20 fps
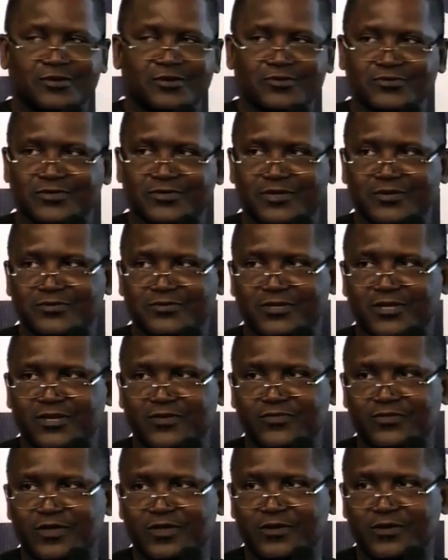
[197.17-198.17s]
talk to them to
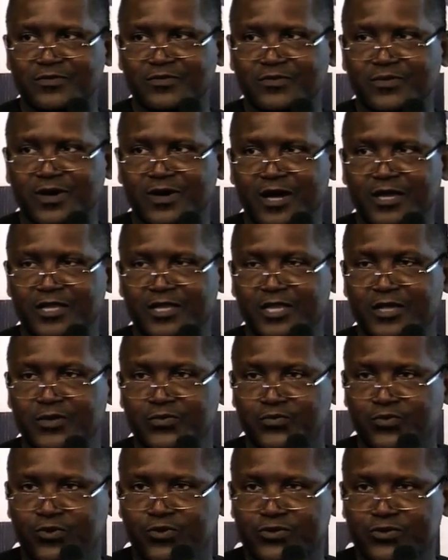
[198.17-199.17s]
give them an
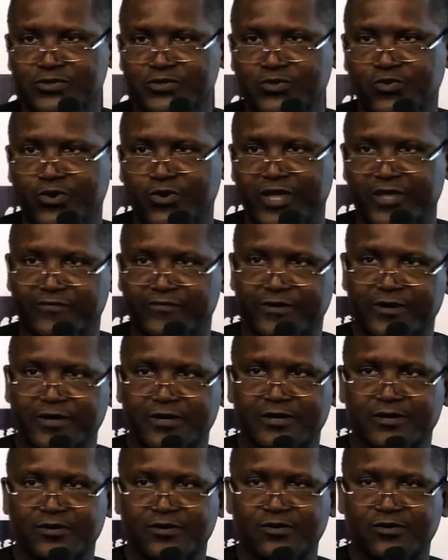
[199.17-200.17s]
import
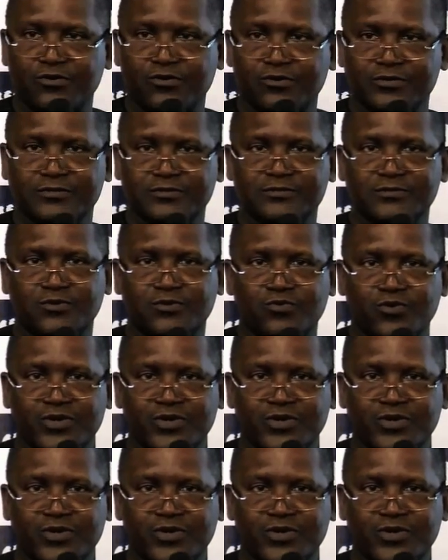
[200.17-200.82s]
waiver on